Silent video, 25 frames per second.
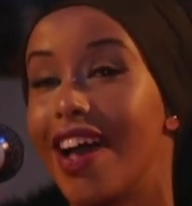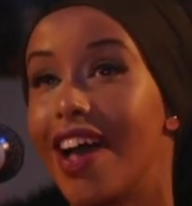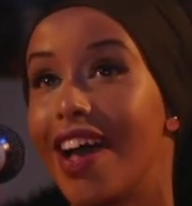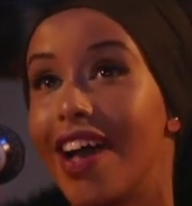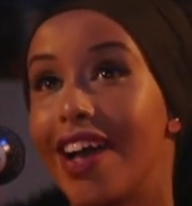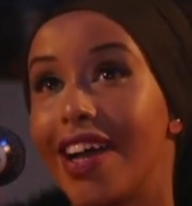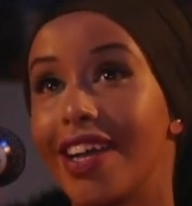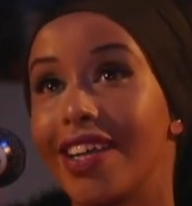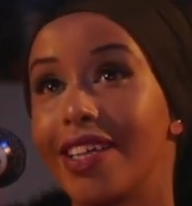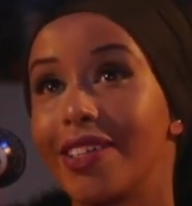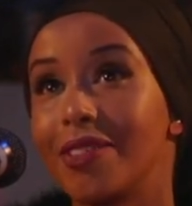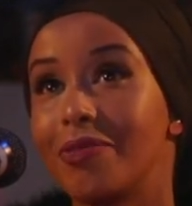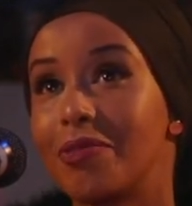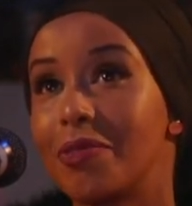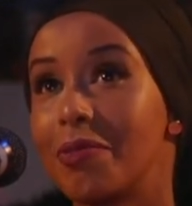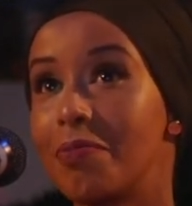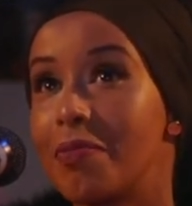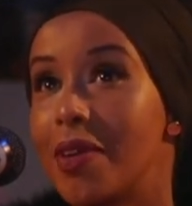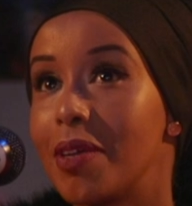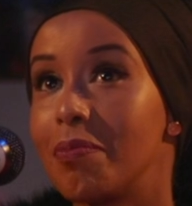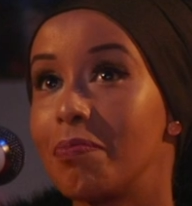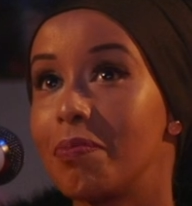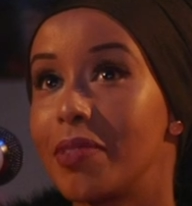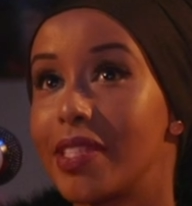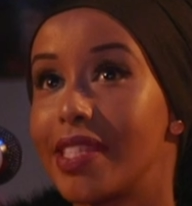I
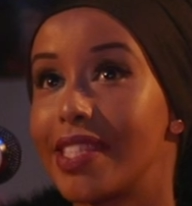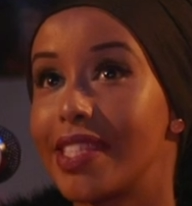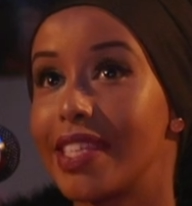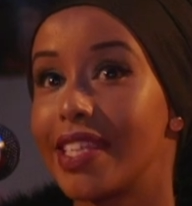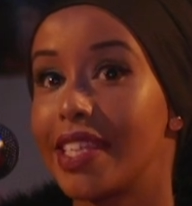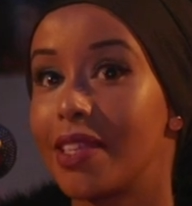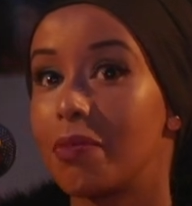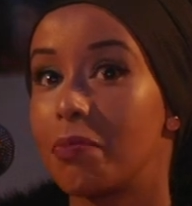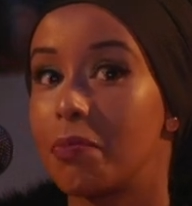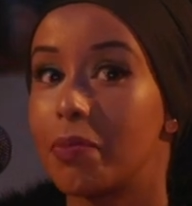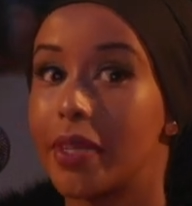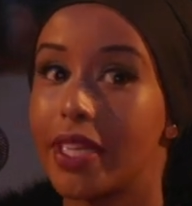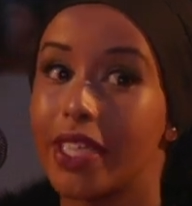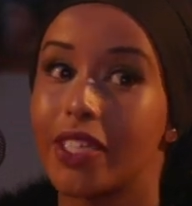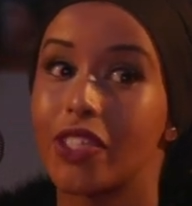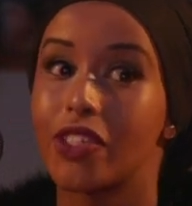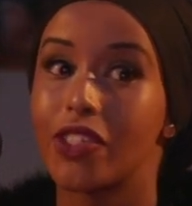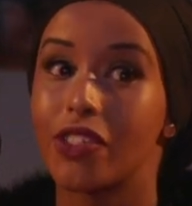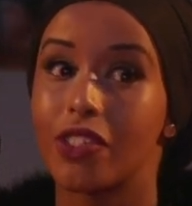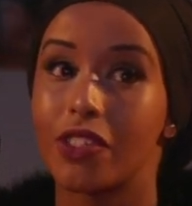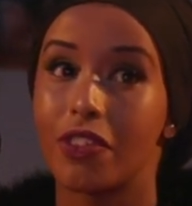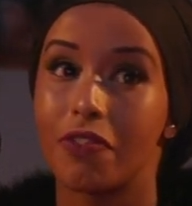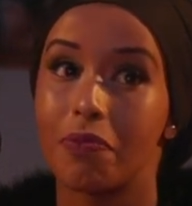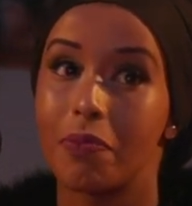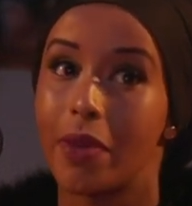remember seeing
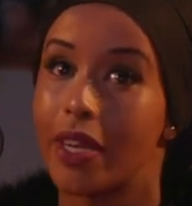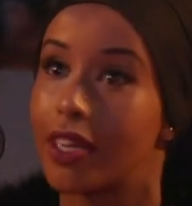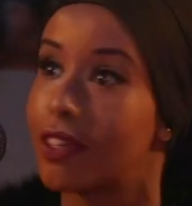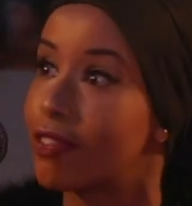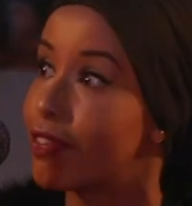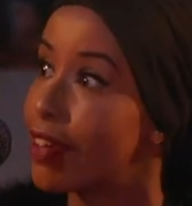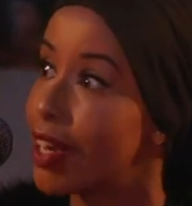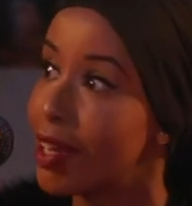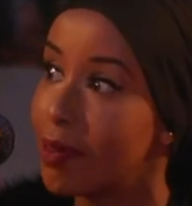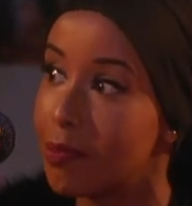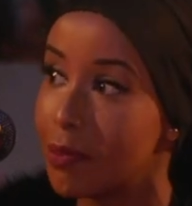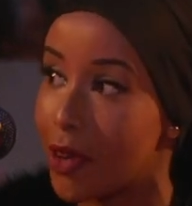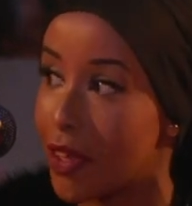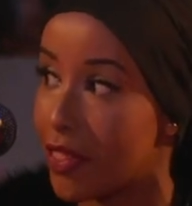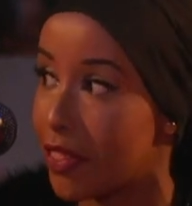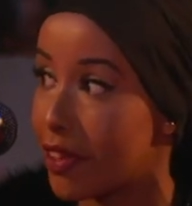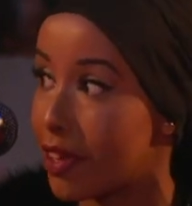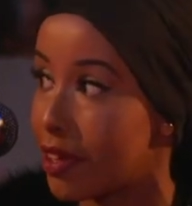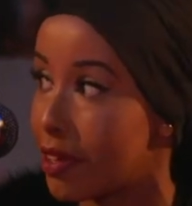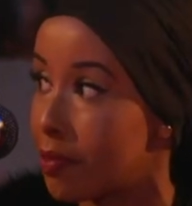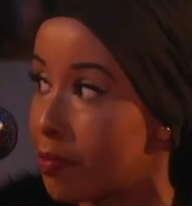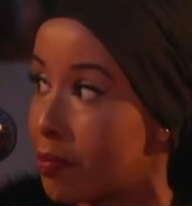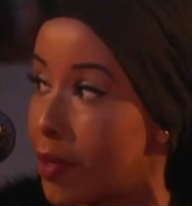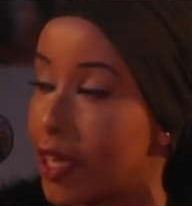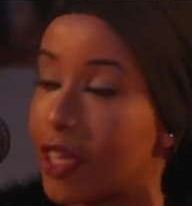pictures of my
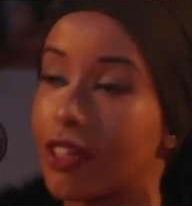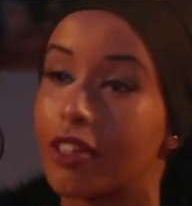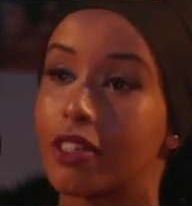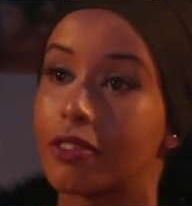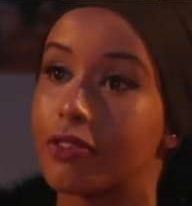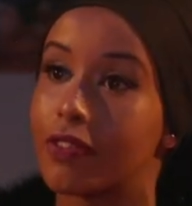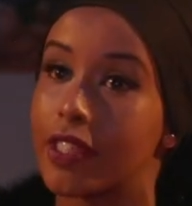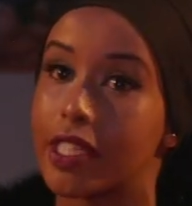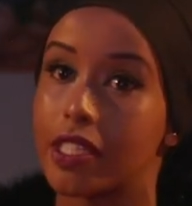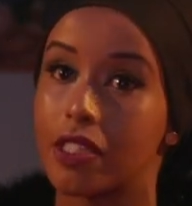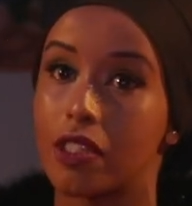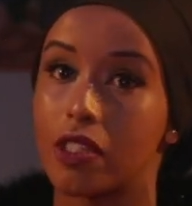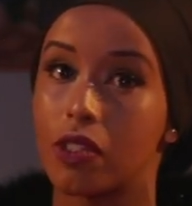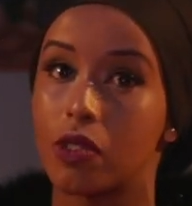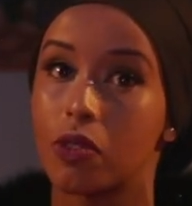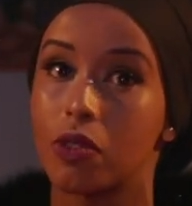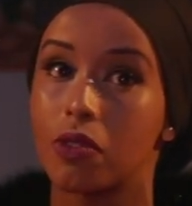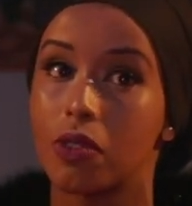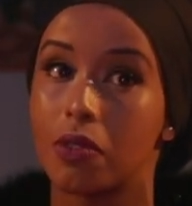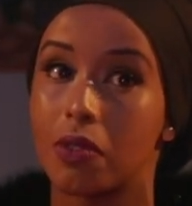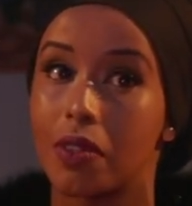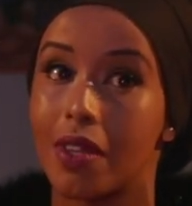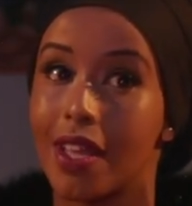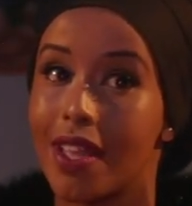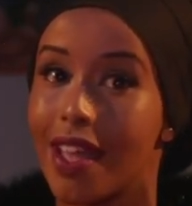grandmother, may God rest her
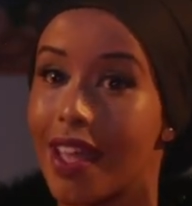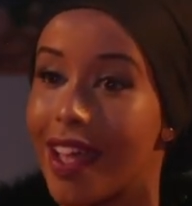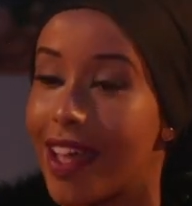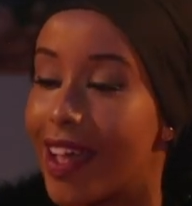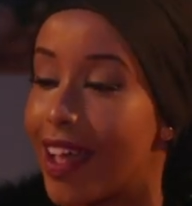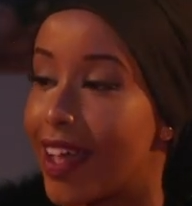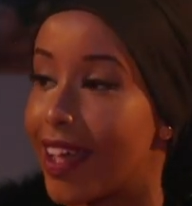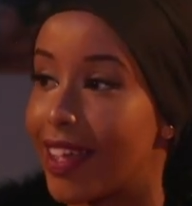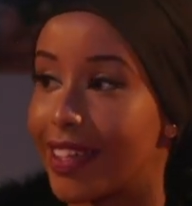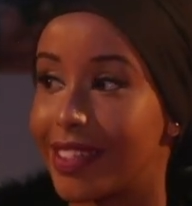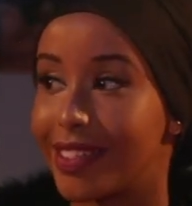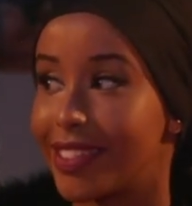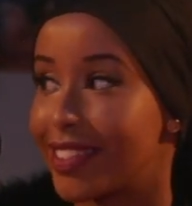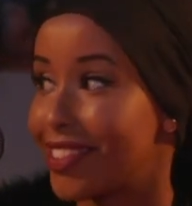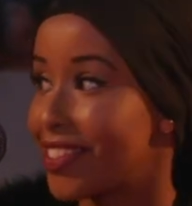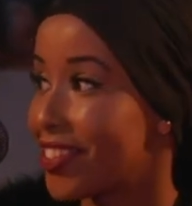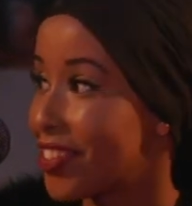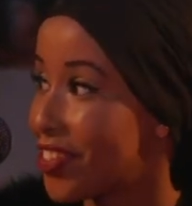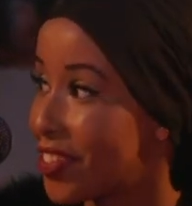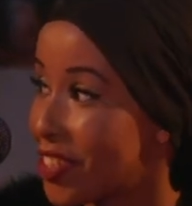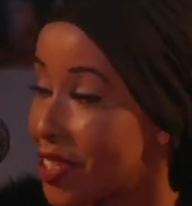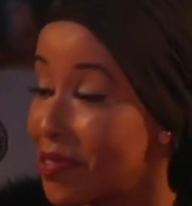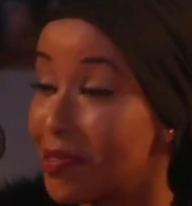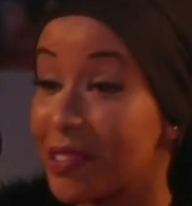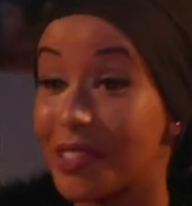soul, and
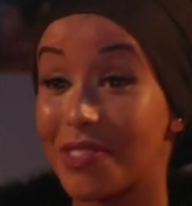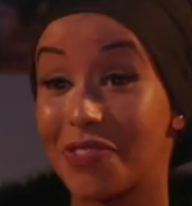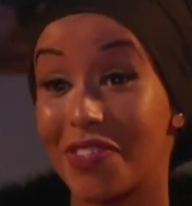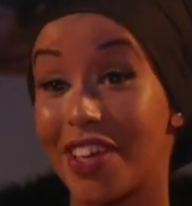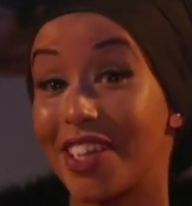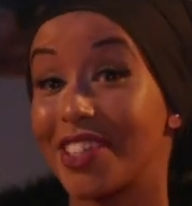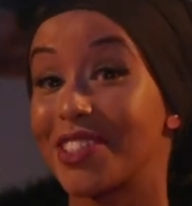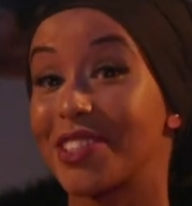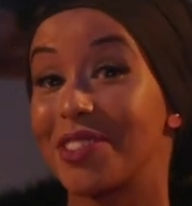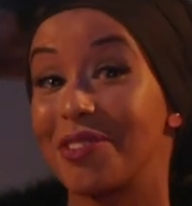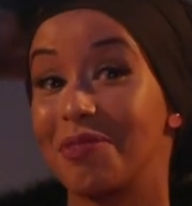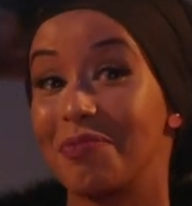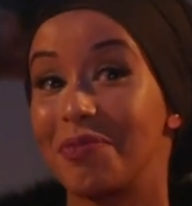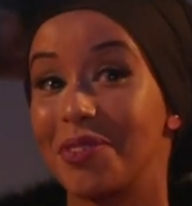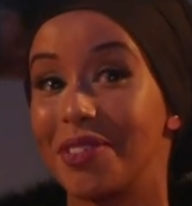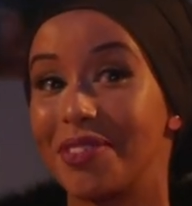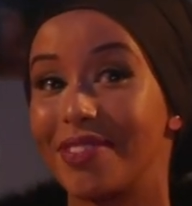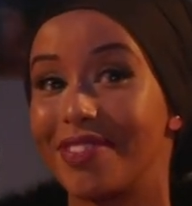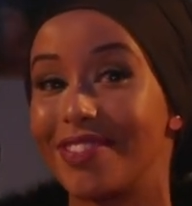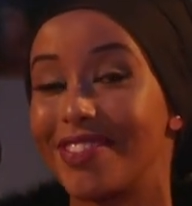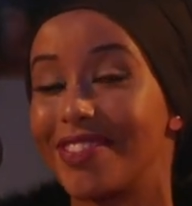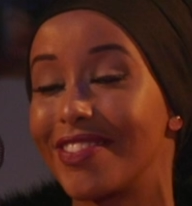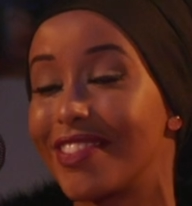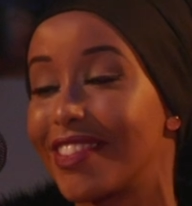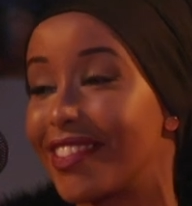she was
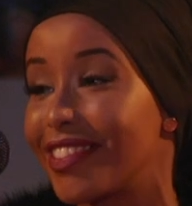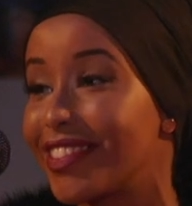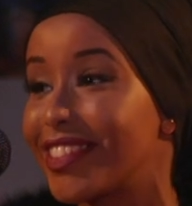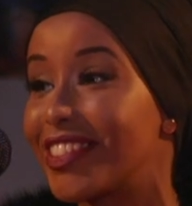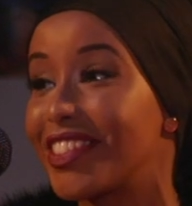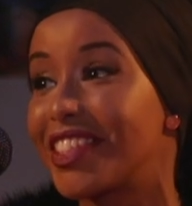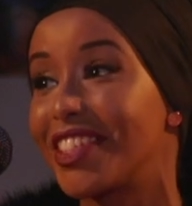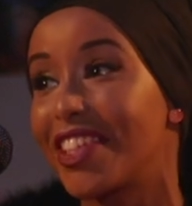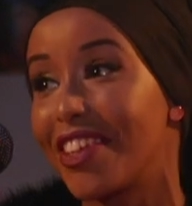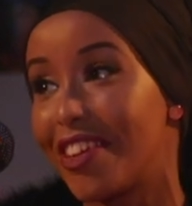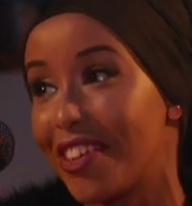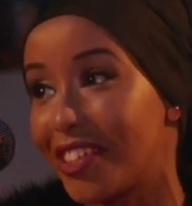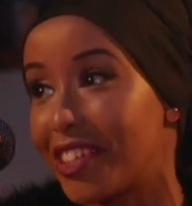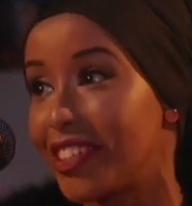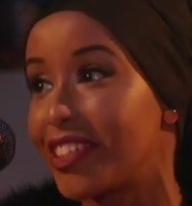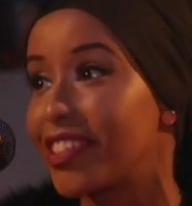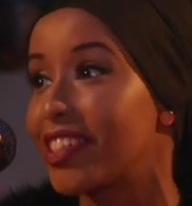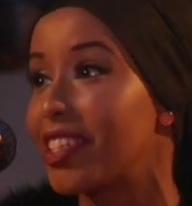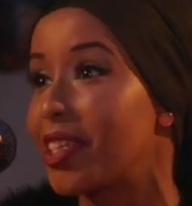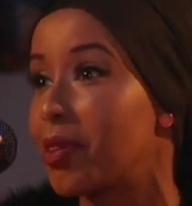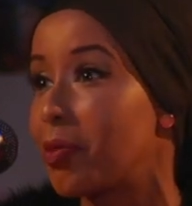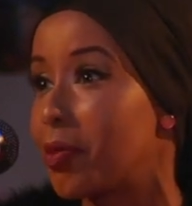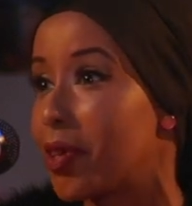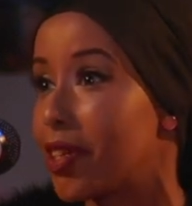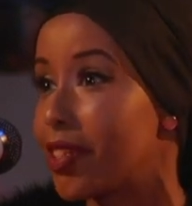fashionable. She
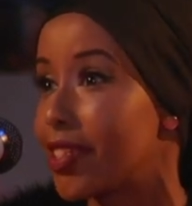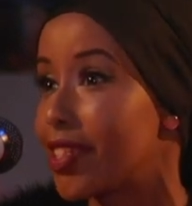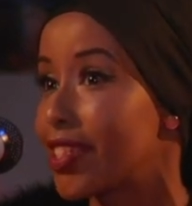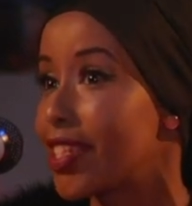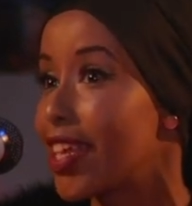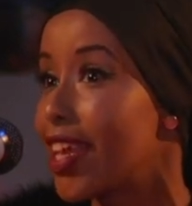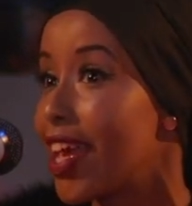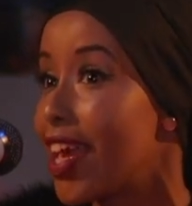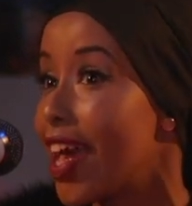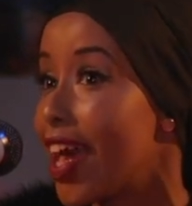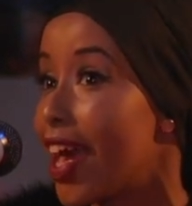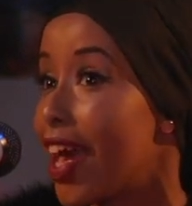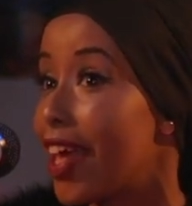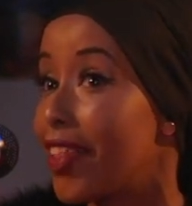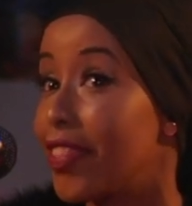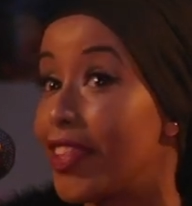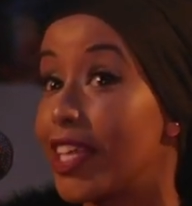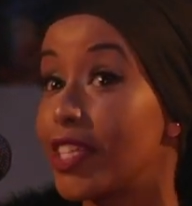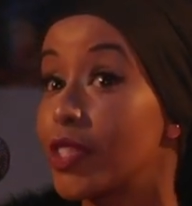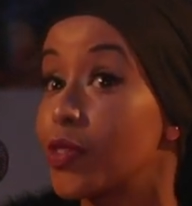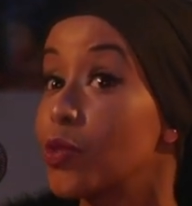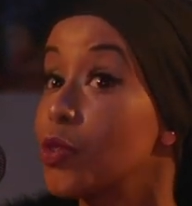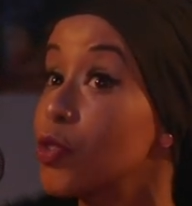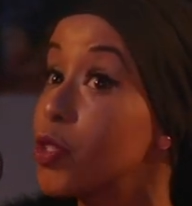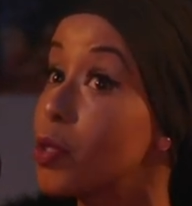honestly was. And
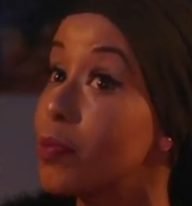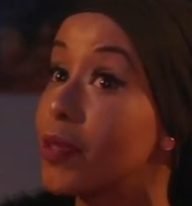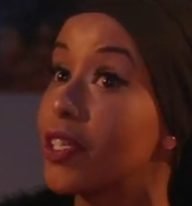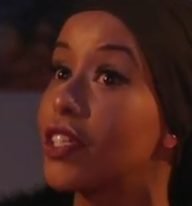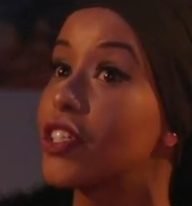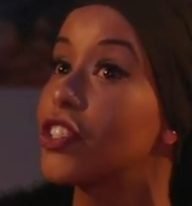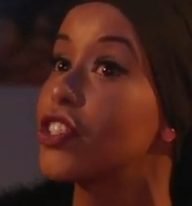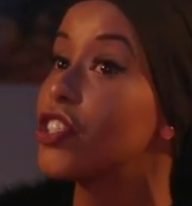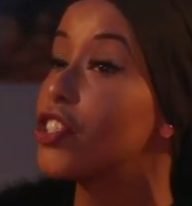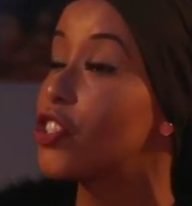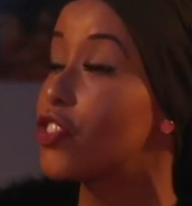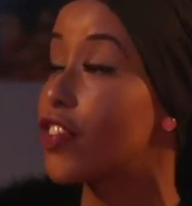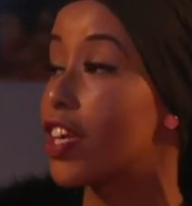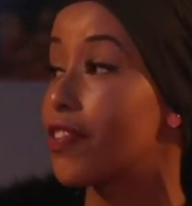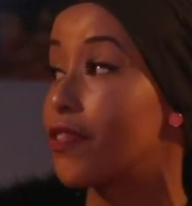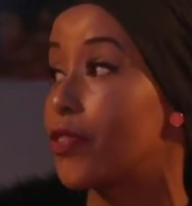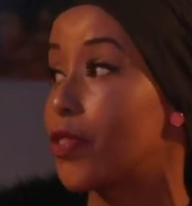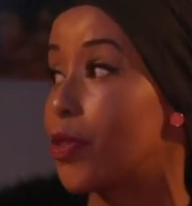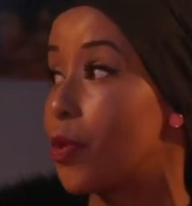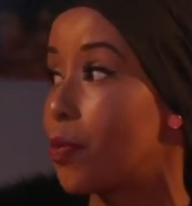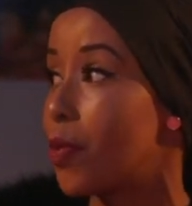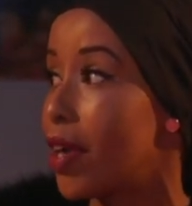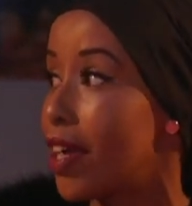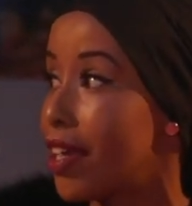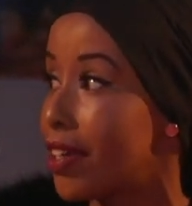that's also because she traveled
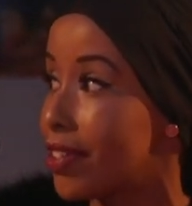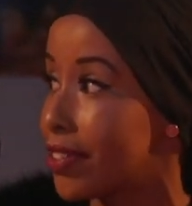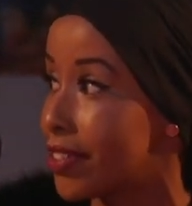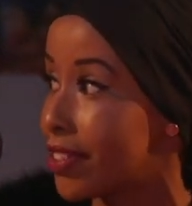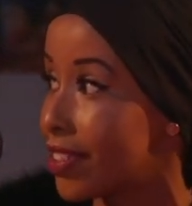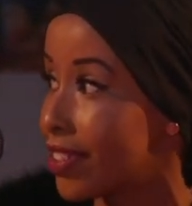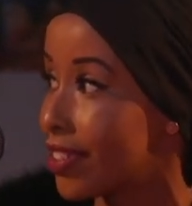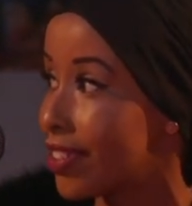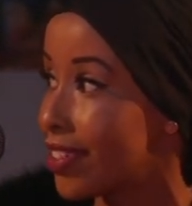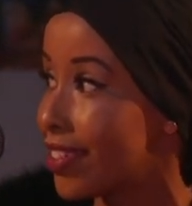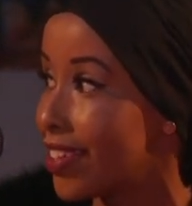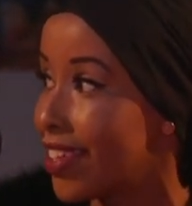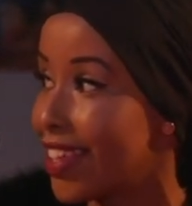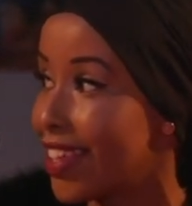the world.